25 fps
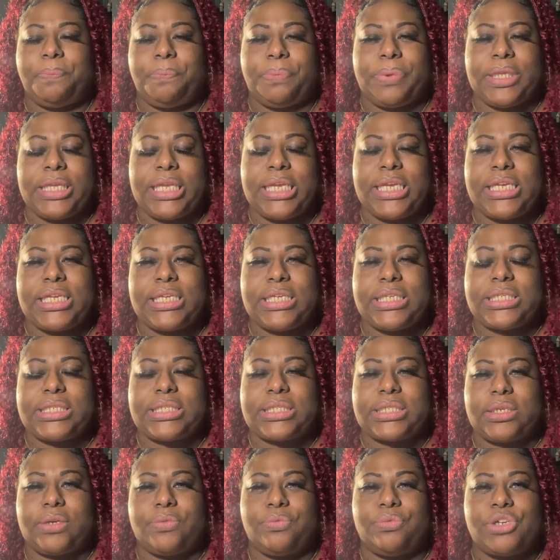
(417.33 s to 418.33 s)

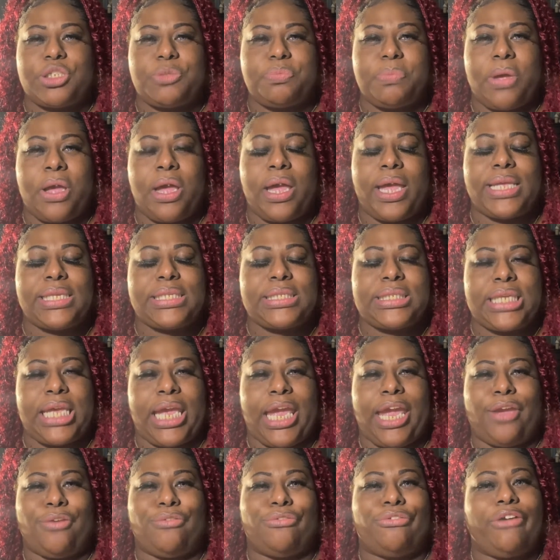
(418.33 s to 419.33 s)
please respond
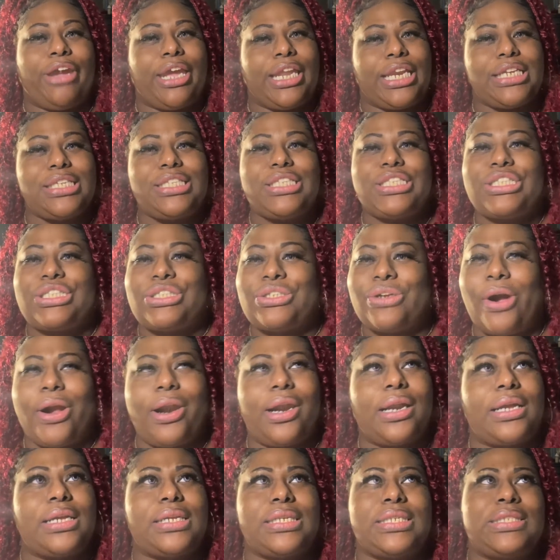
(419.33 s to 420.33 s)
saying ready to
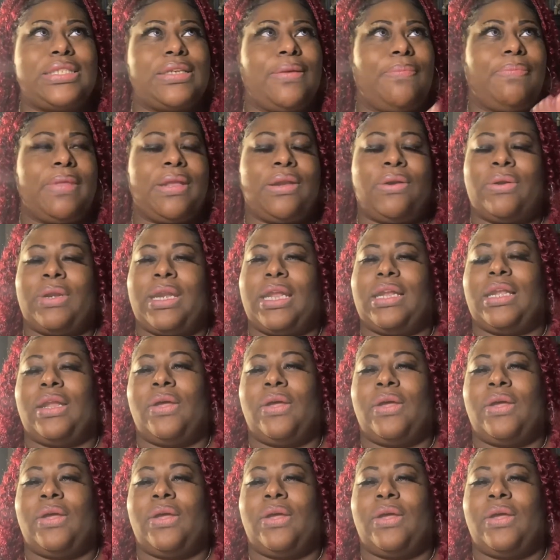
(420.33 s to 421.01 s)
start on something on